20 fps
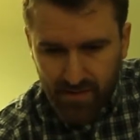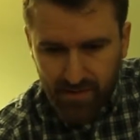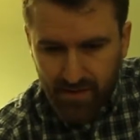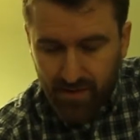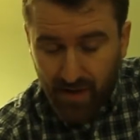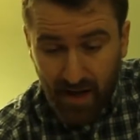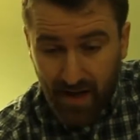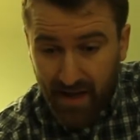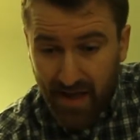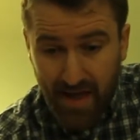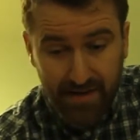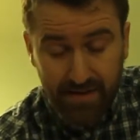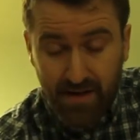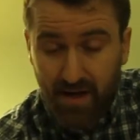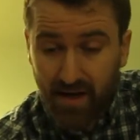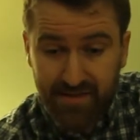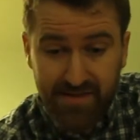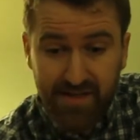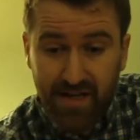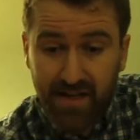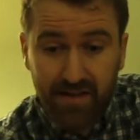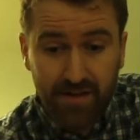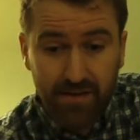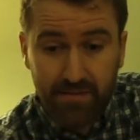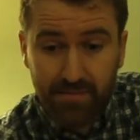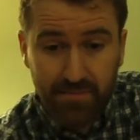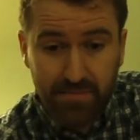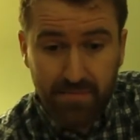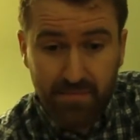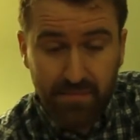I had not
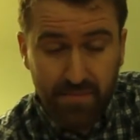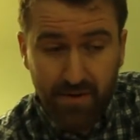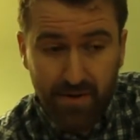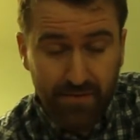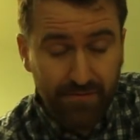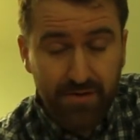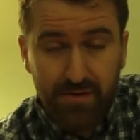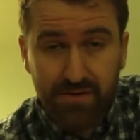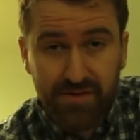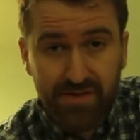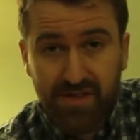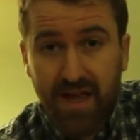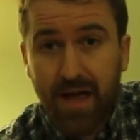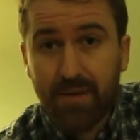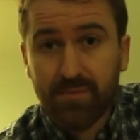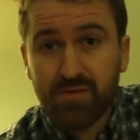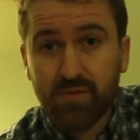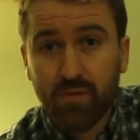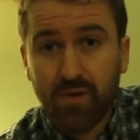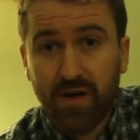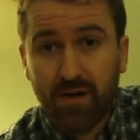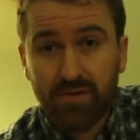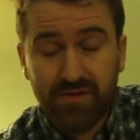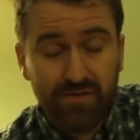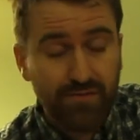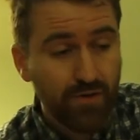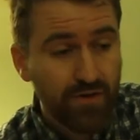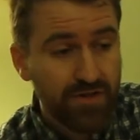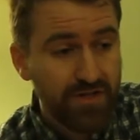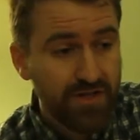taken but a few steps when I was
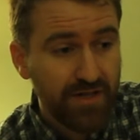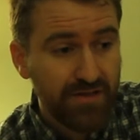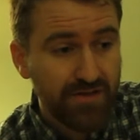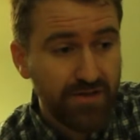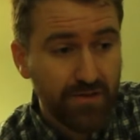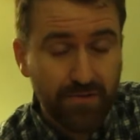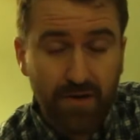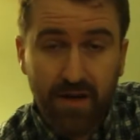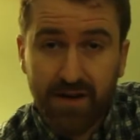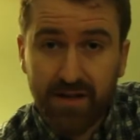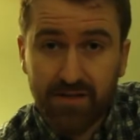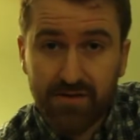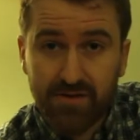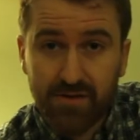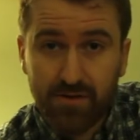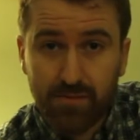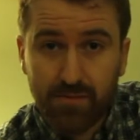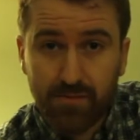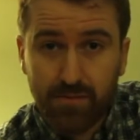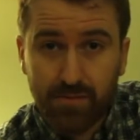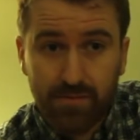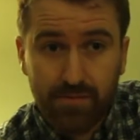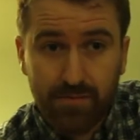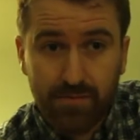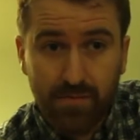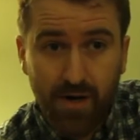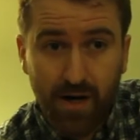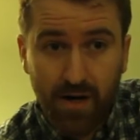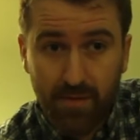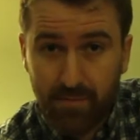fortunate to run into
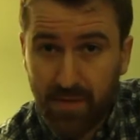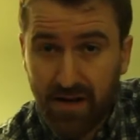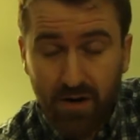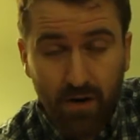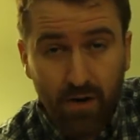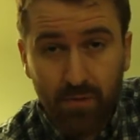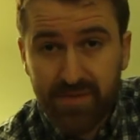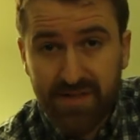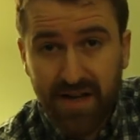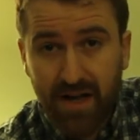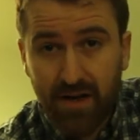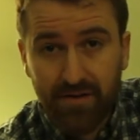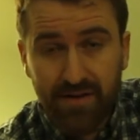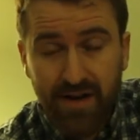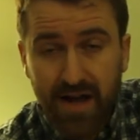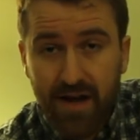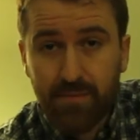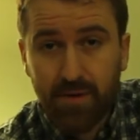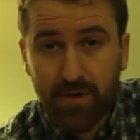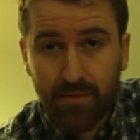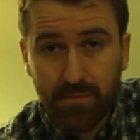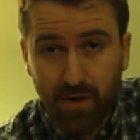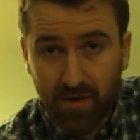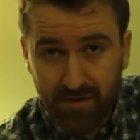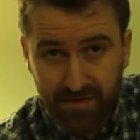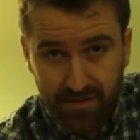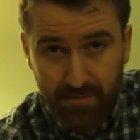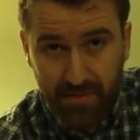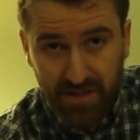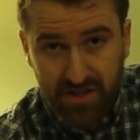my hometown neighbor,
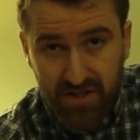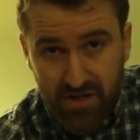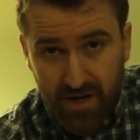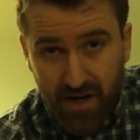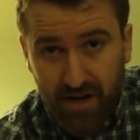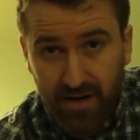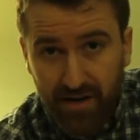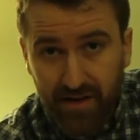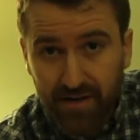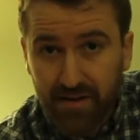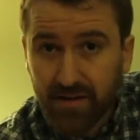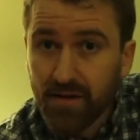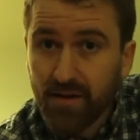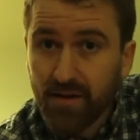Martha McSherry,